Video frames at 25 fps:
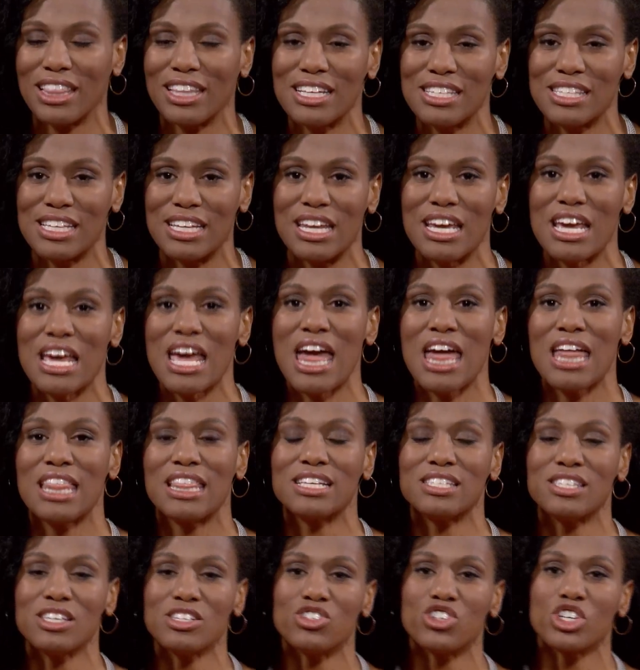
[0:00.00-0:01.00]
listen,
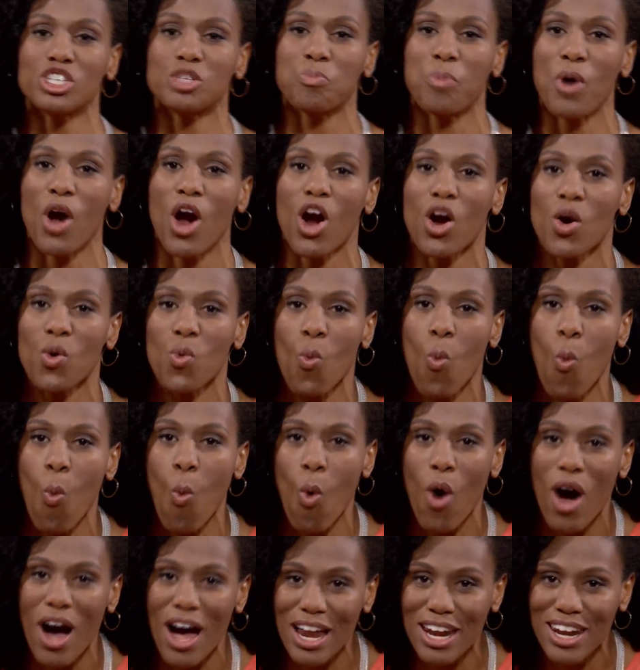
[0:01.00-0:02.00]
this is just part
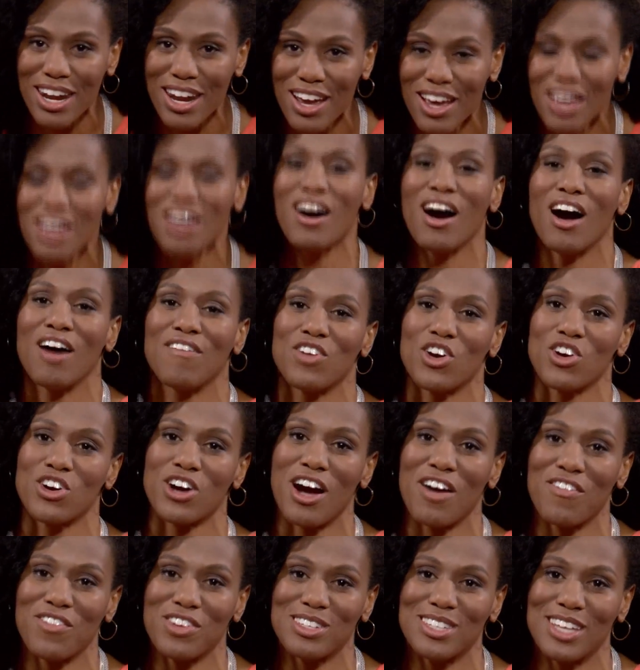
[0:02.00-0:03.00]
one of our
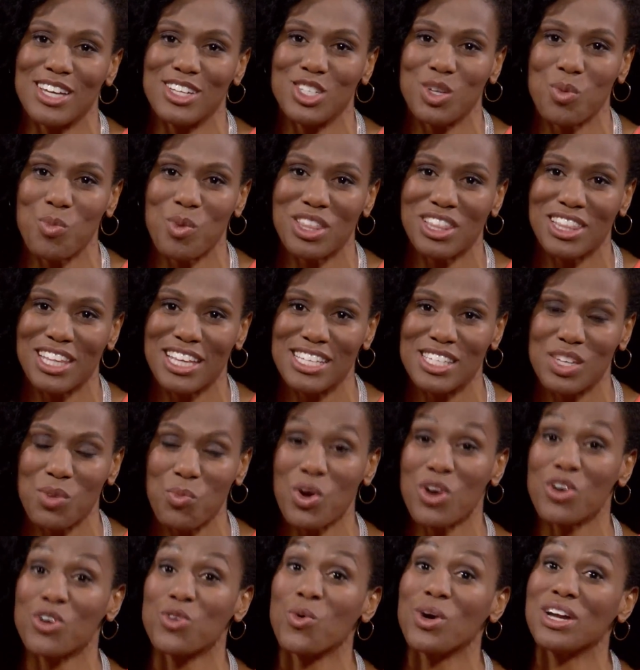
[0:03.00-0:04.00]
conversation with Lisa.
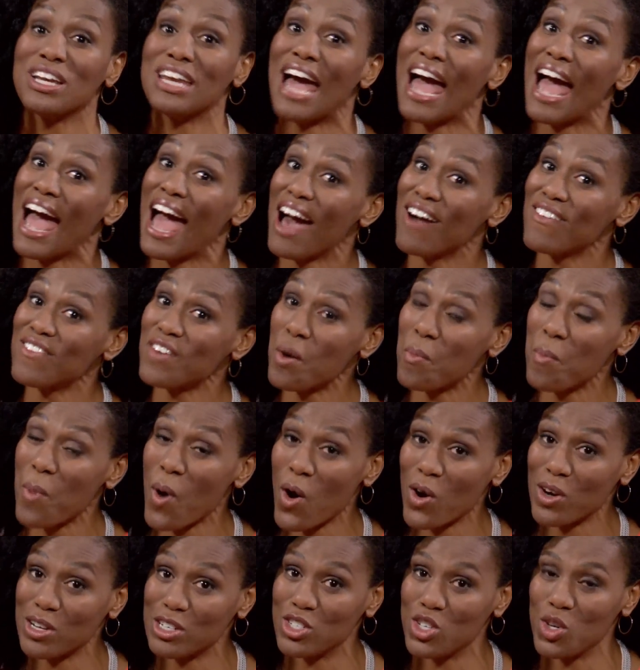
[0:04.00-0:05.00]
We are going to have a
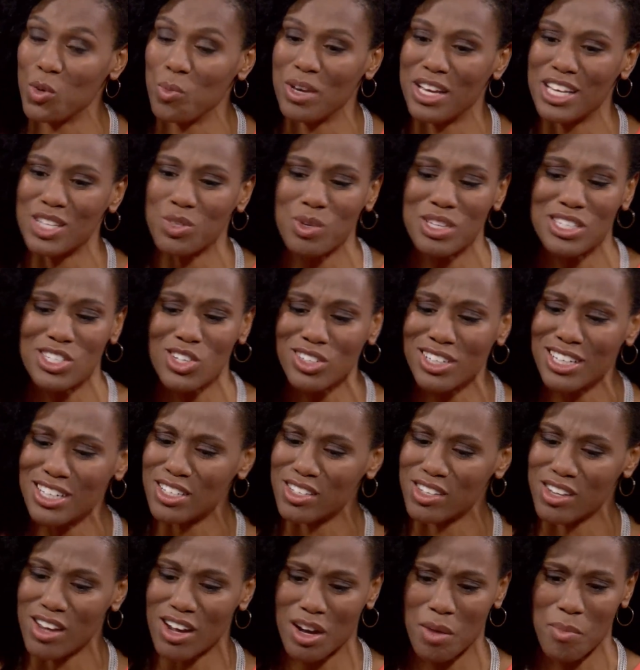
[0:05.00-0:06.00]
part two because we still
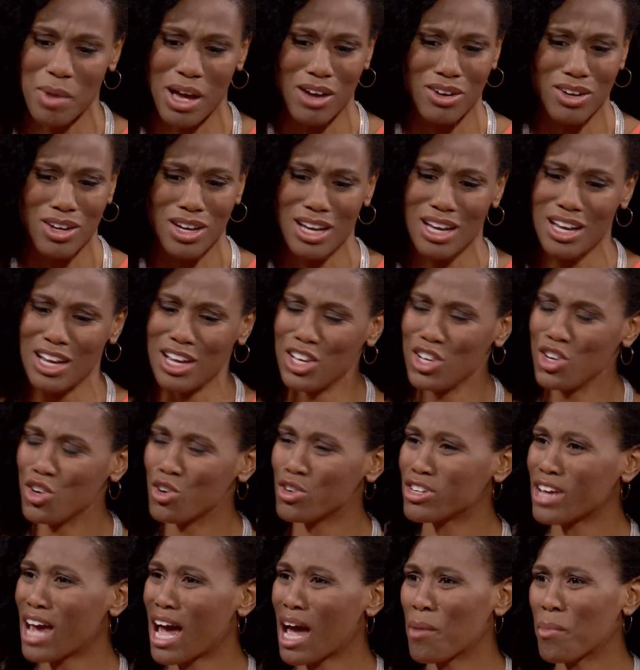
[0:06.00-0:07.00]
to talk about your
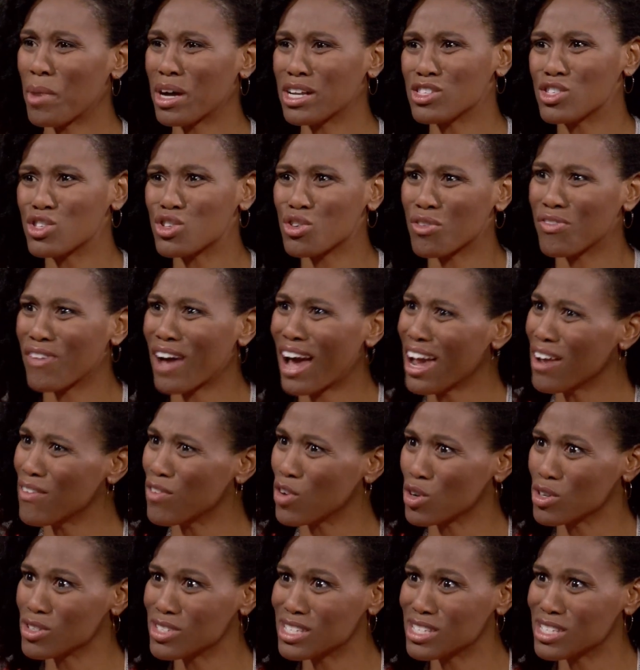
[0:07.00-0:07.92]
time on Survivor.